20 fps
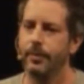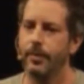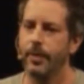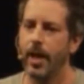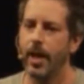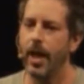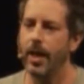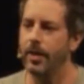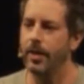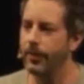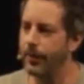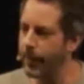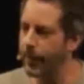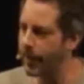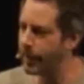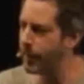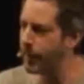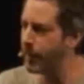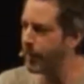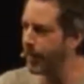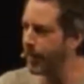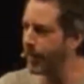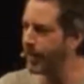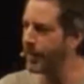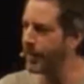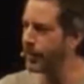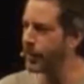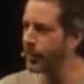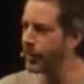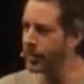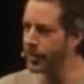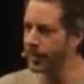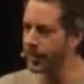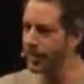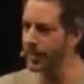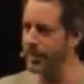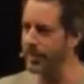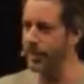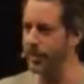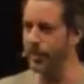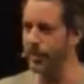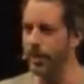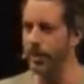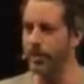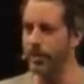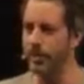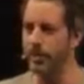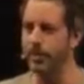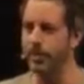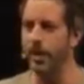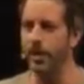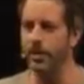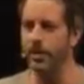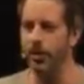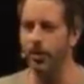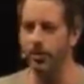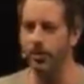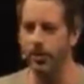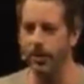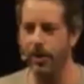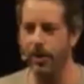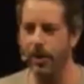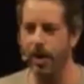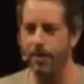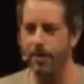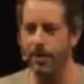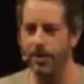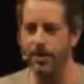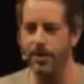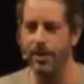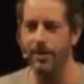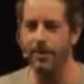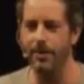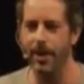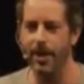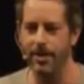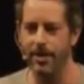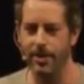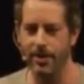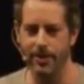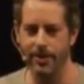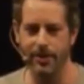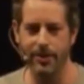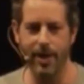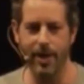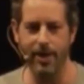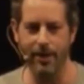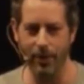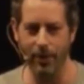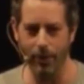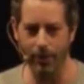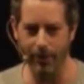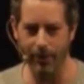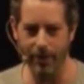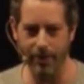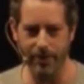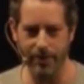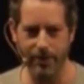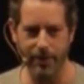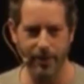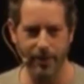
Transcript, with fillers: and forgive me, but it is always in these situations my job to come and sit places and state the obvious.